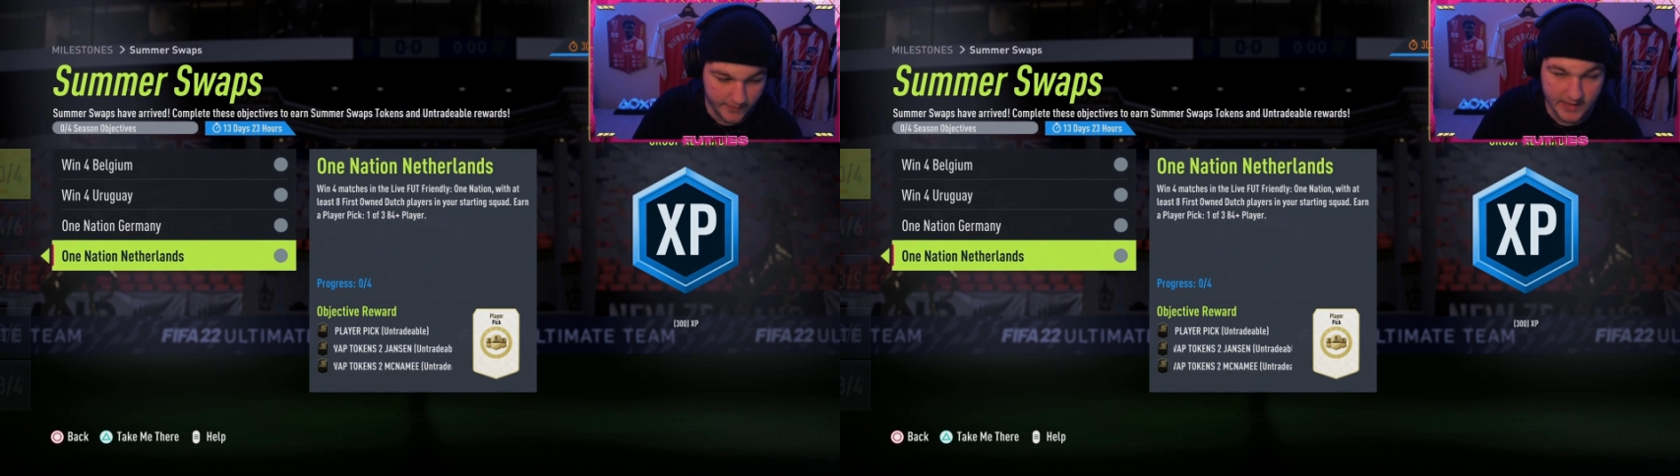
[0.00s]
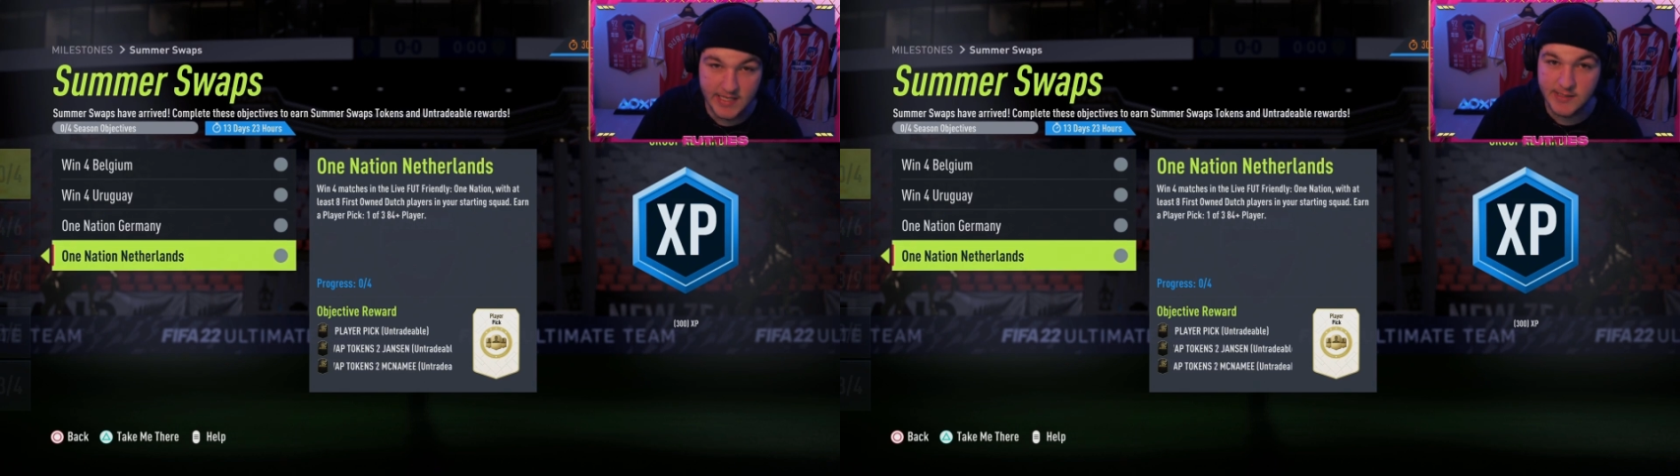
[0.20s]

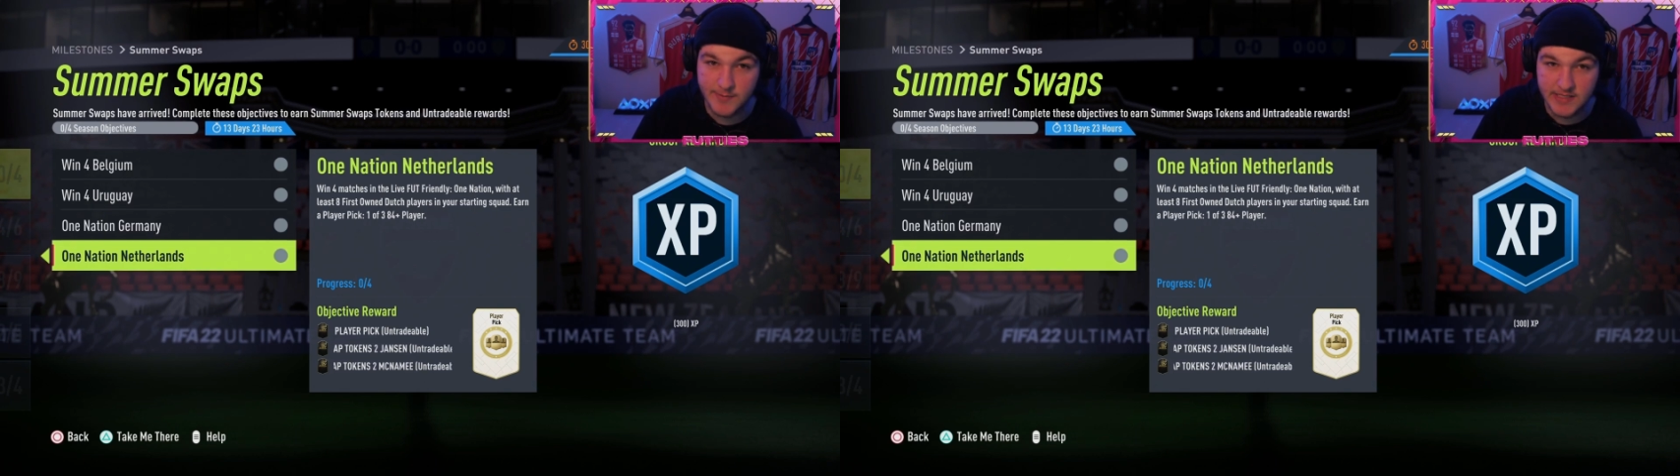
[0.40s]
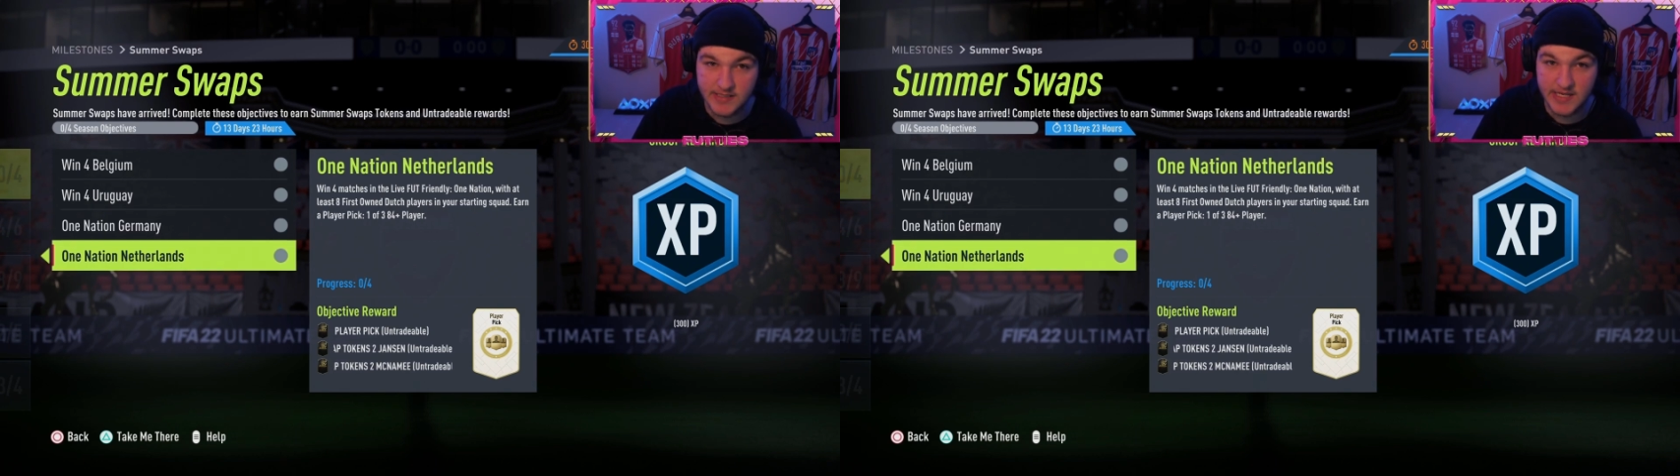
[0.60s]
under the
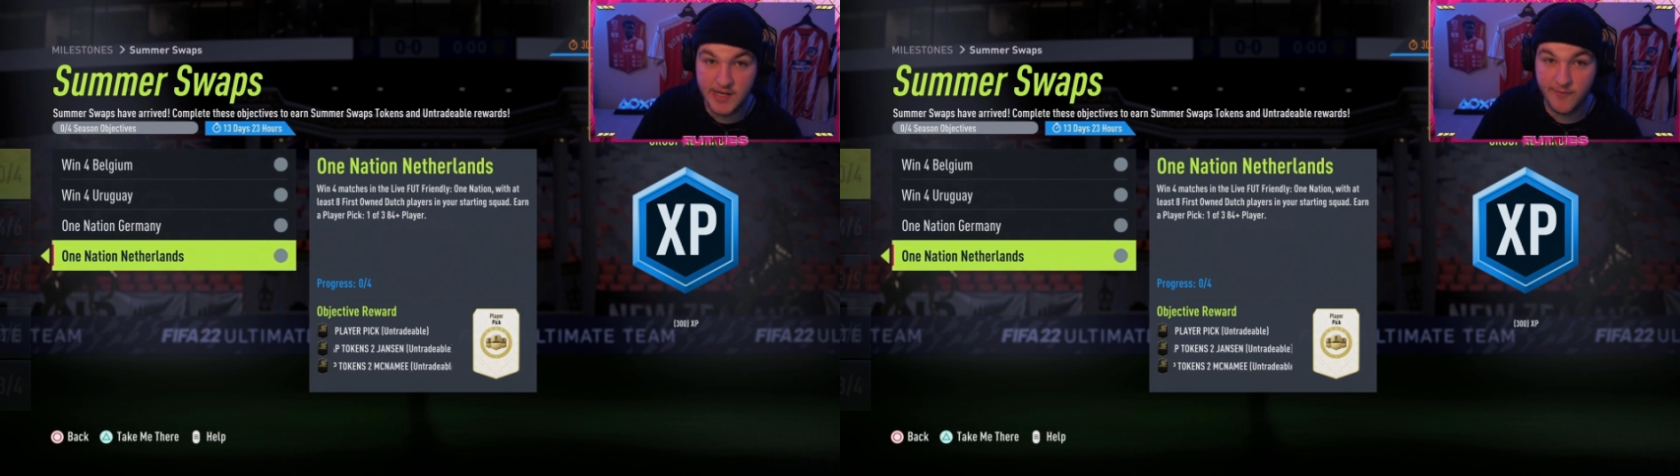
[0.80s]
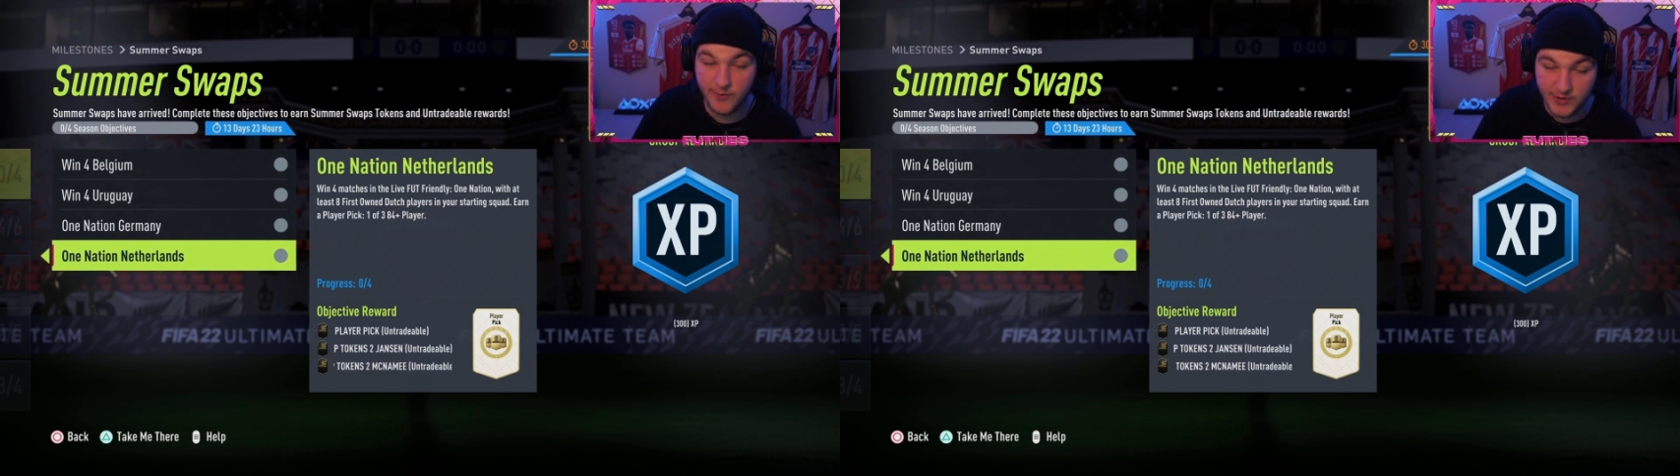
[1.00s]

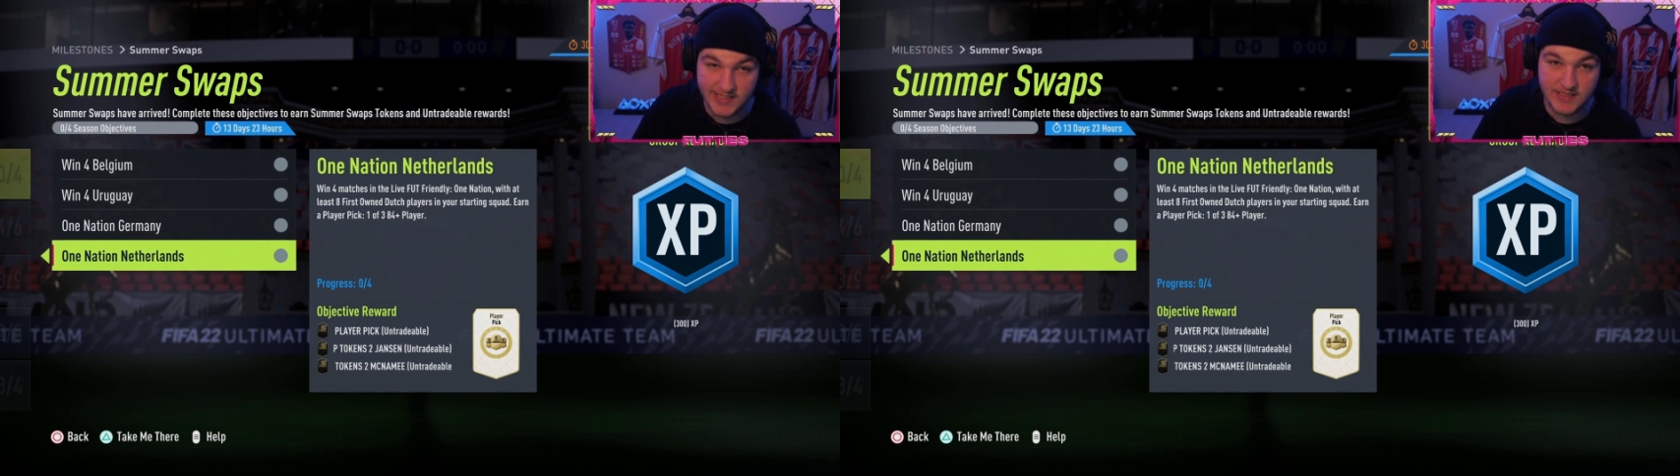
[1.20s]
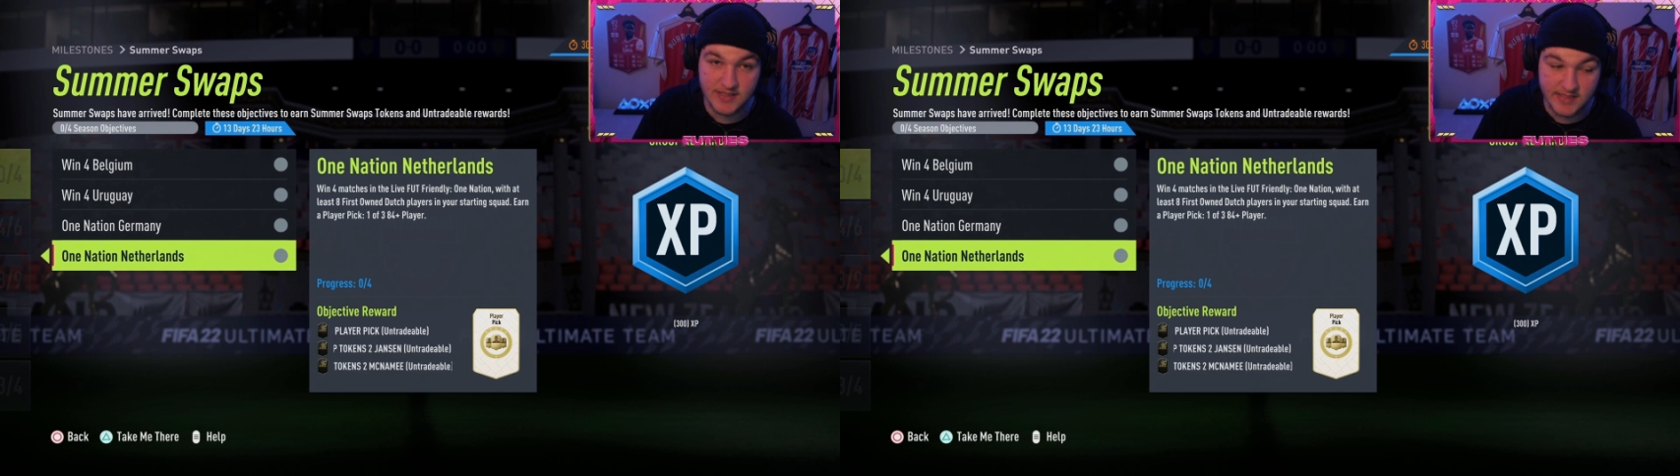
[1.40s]
SBC
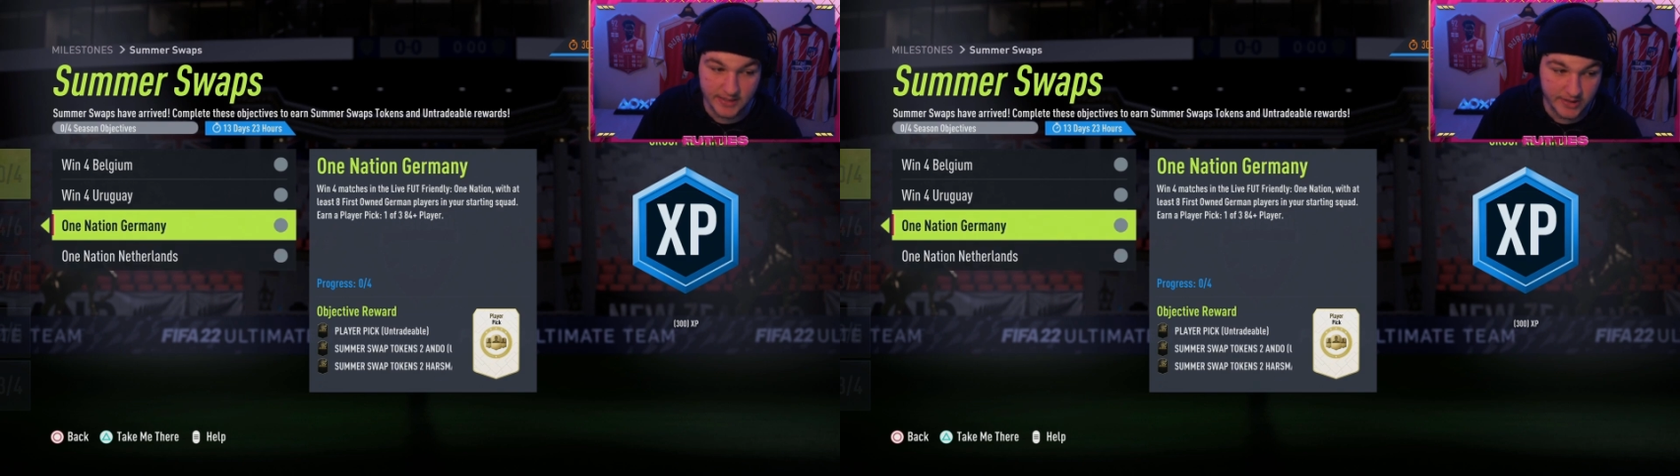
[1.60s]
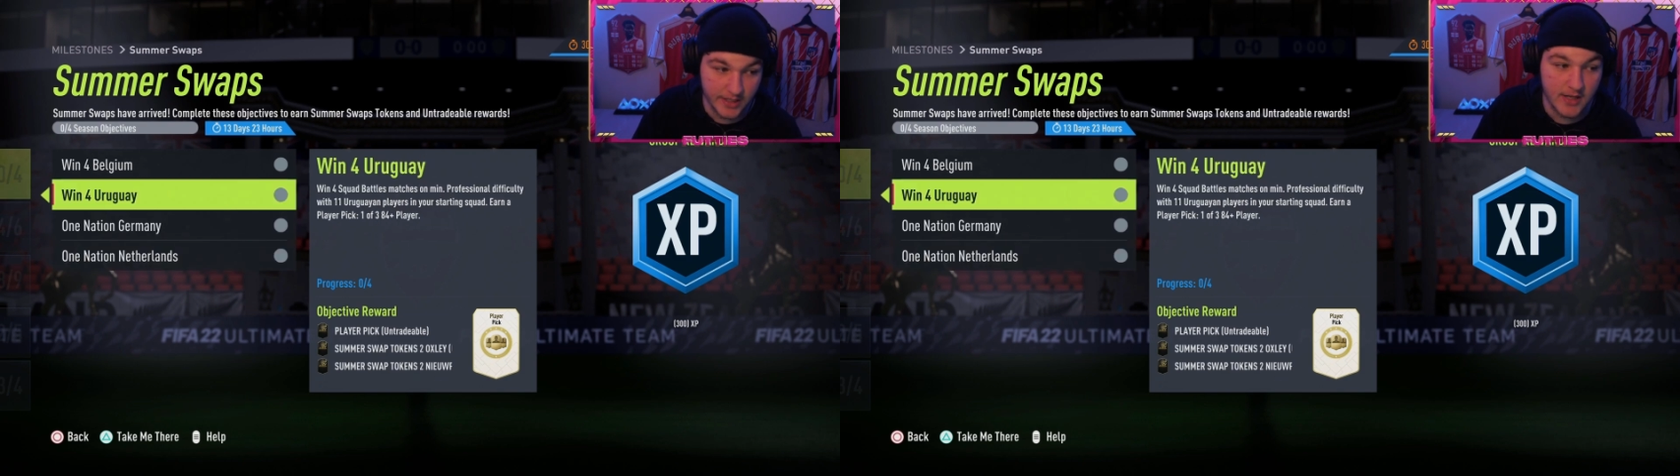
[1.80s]
Futties
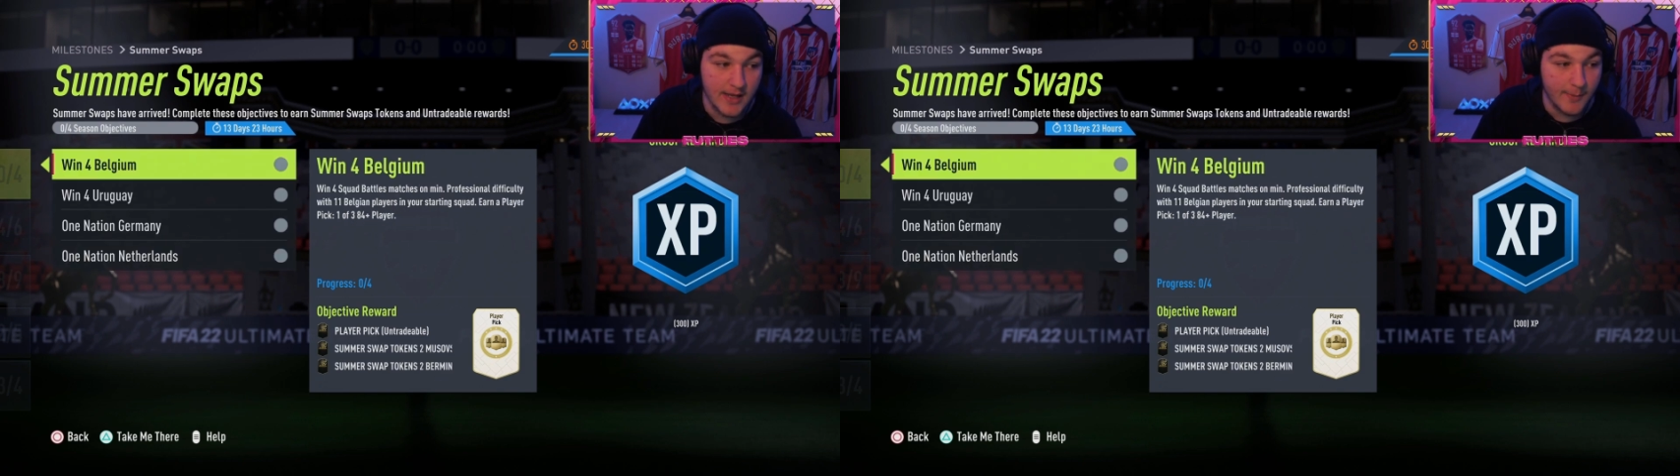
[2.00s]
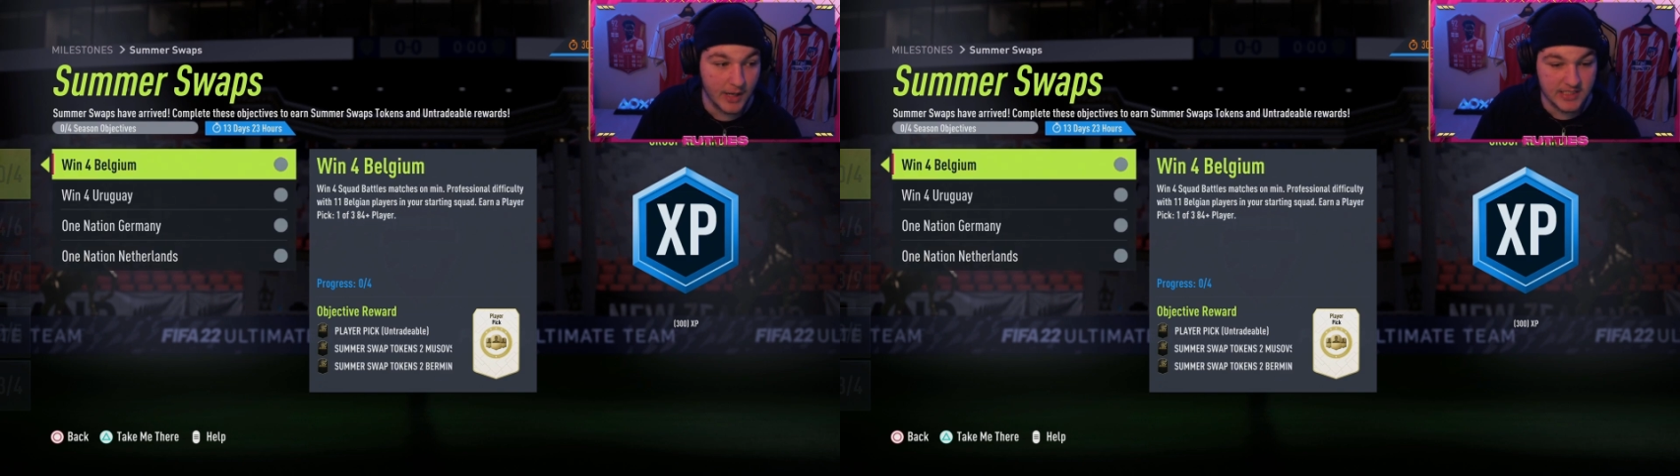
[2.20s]

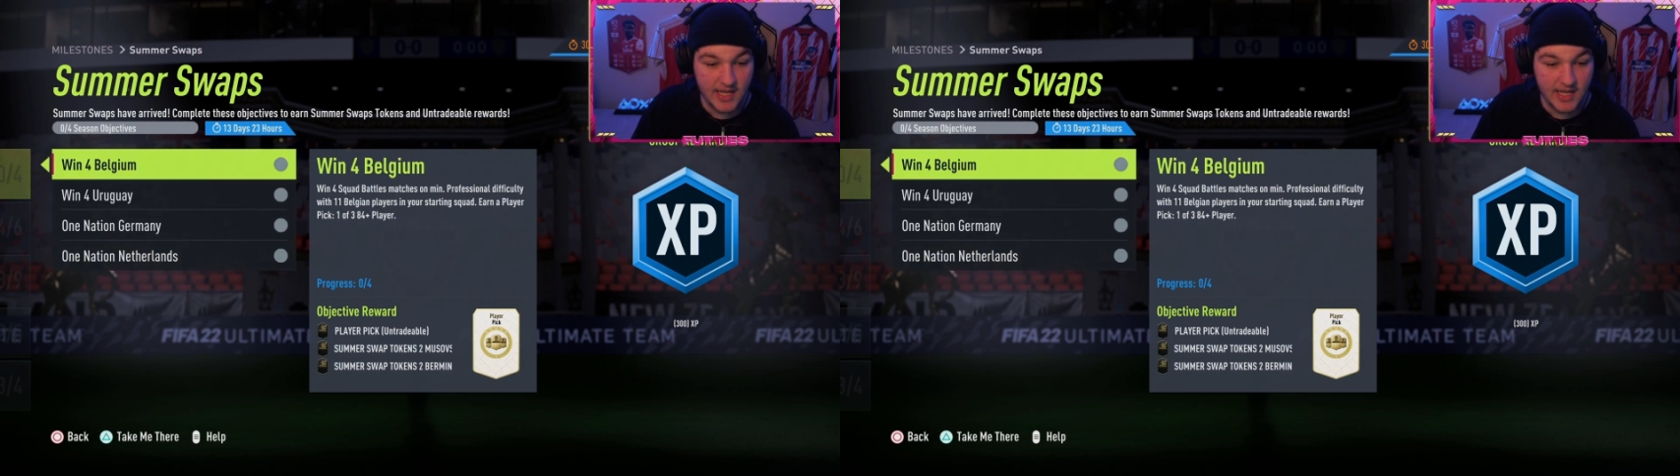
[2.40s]
section.